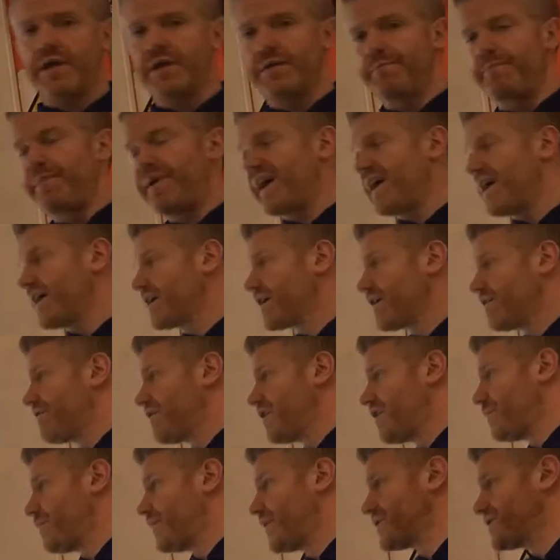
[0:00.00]
at the back of
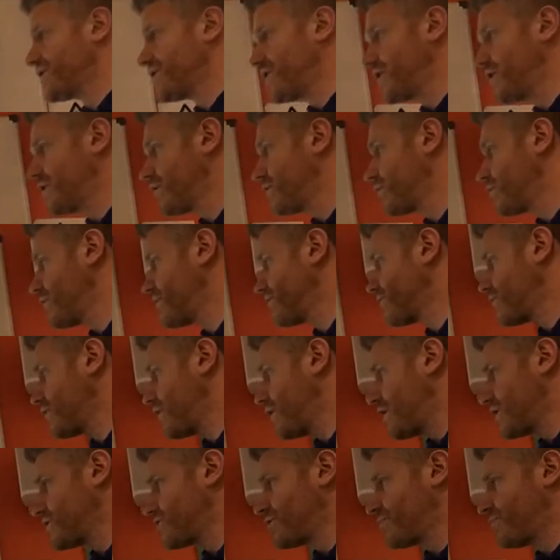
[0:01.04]
our body, we've
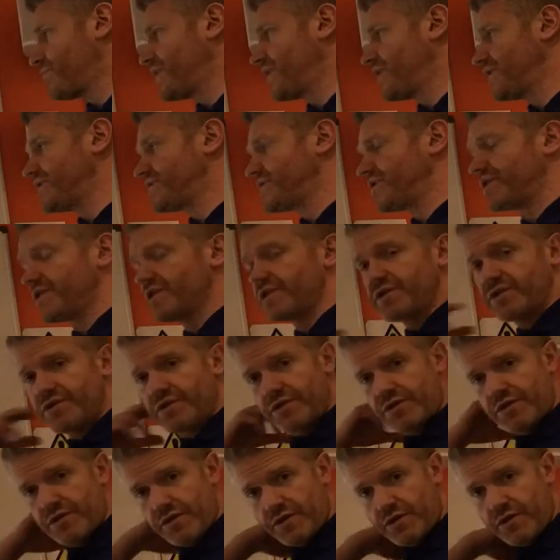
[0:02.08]
got our
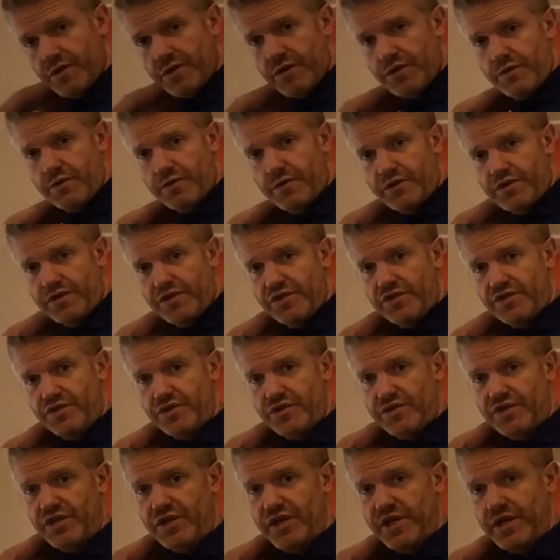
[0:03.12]
trapezius, which is
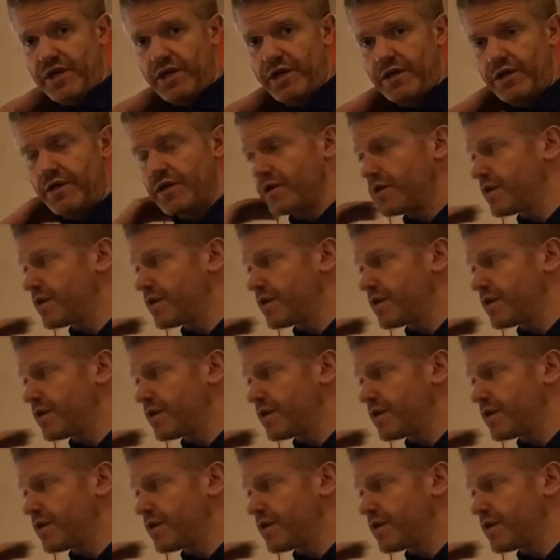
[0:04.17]
just here.